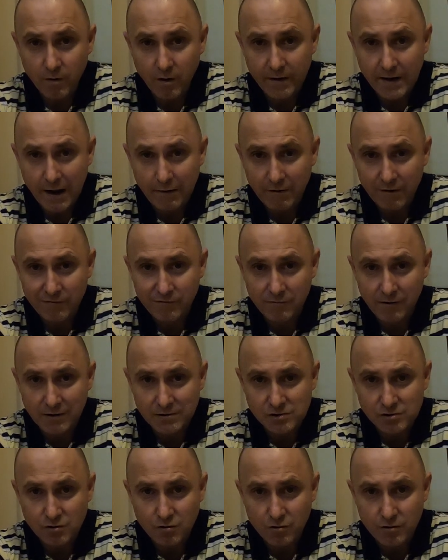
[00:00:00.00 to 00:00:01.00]
I know
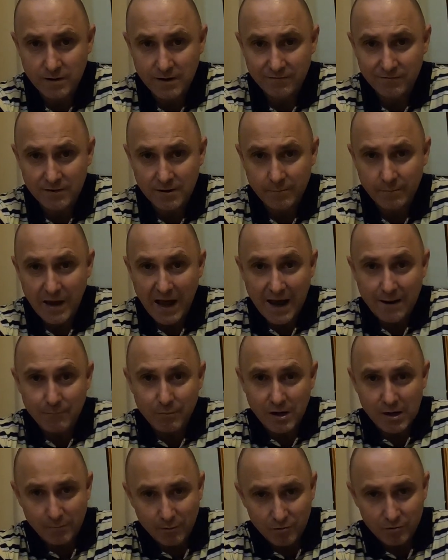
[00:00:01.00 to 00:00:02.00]
everyone's good, even the bad
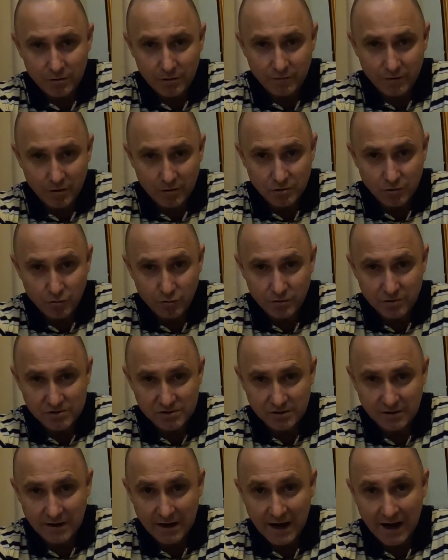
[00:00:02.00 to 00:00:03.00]
people. You've got
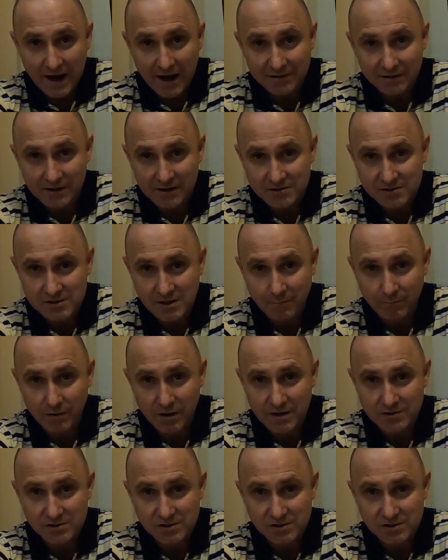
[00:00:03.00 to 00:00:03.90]
goodness in your heart there somewhere.